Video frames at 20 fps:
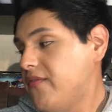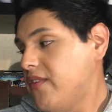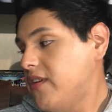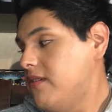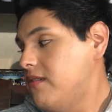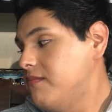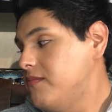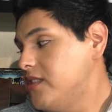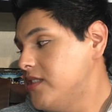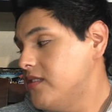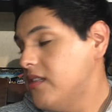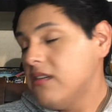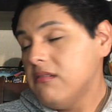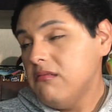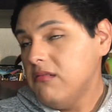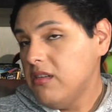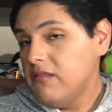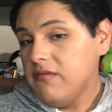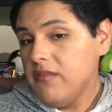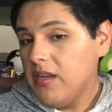And I'm just like, I
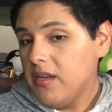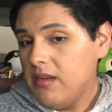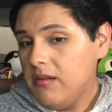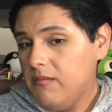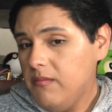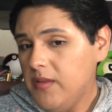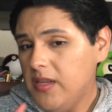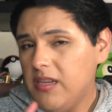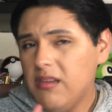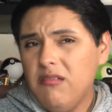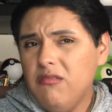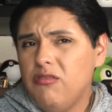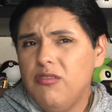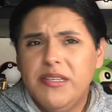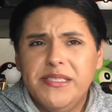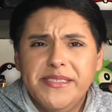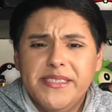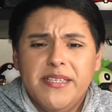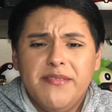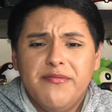don't have time. Like, who
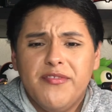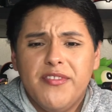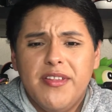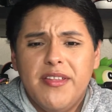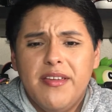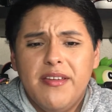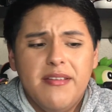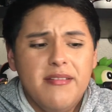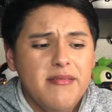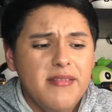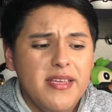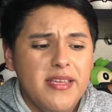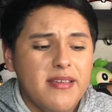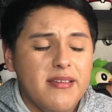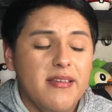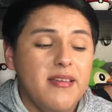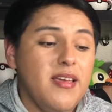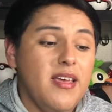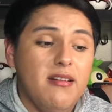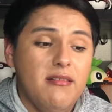has time for that? Like,
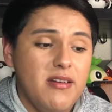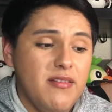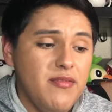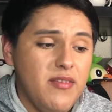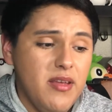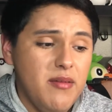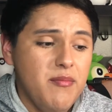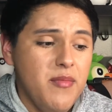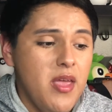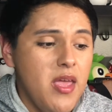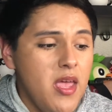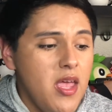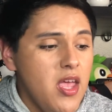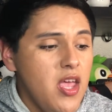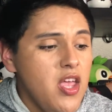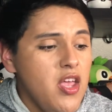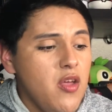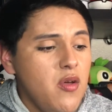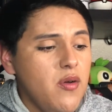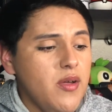I don't have time.
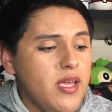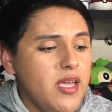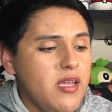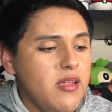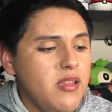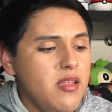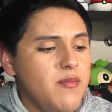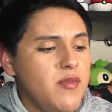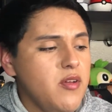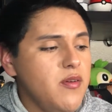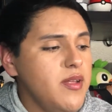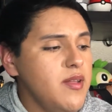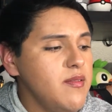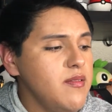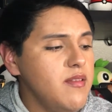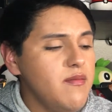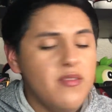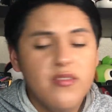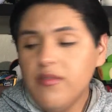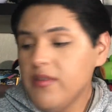Okay, let me go ahead and
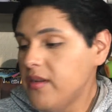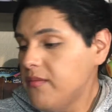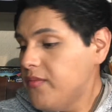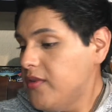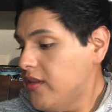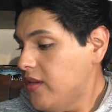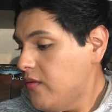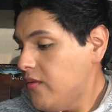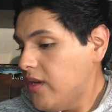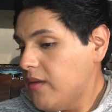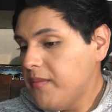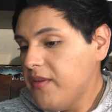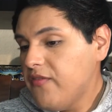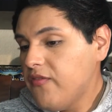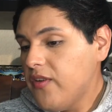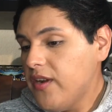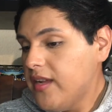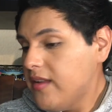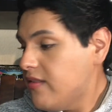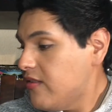see this one up really quick
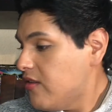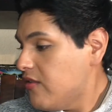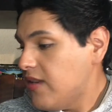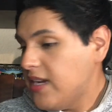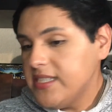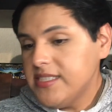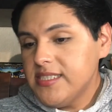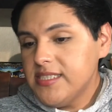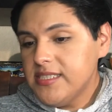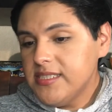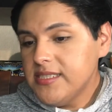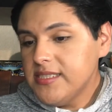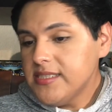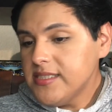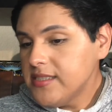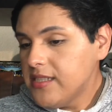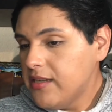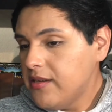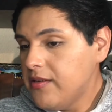before I get scratches.